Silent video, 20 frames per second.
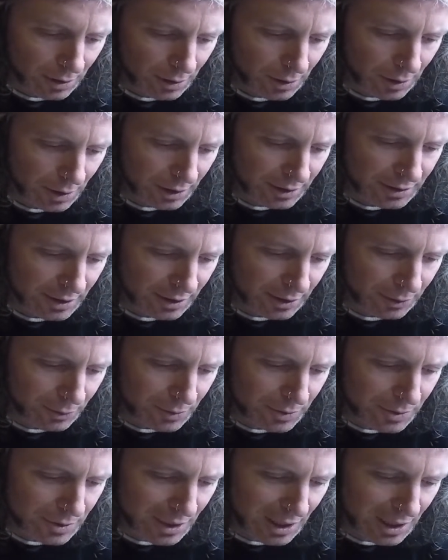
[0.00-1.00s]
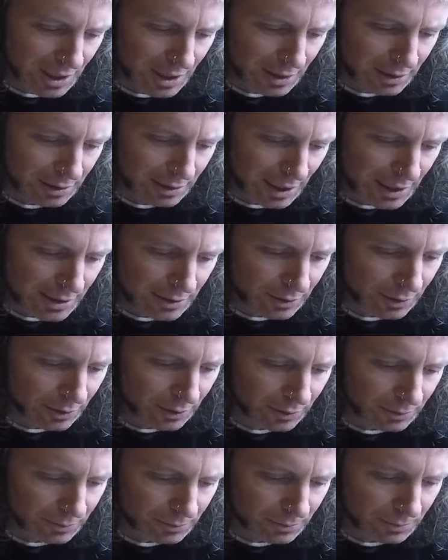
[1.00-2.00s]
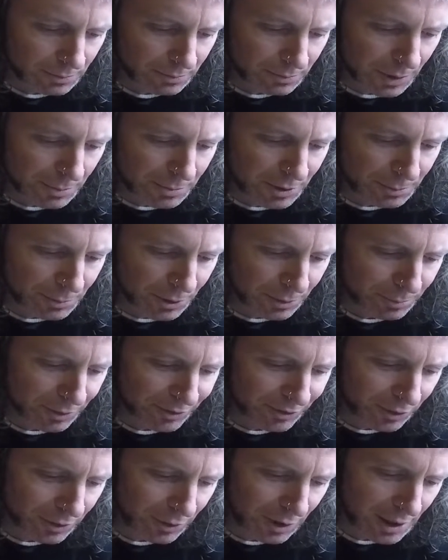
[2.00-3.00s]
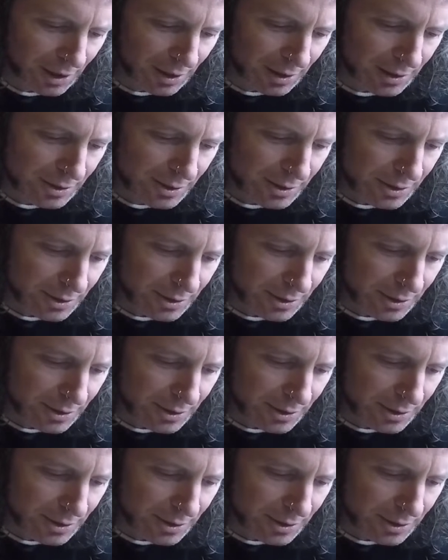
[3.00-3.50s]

I think it was no, maybe the month before last.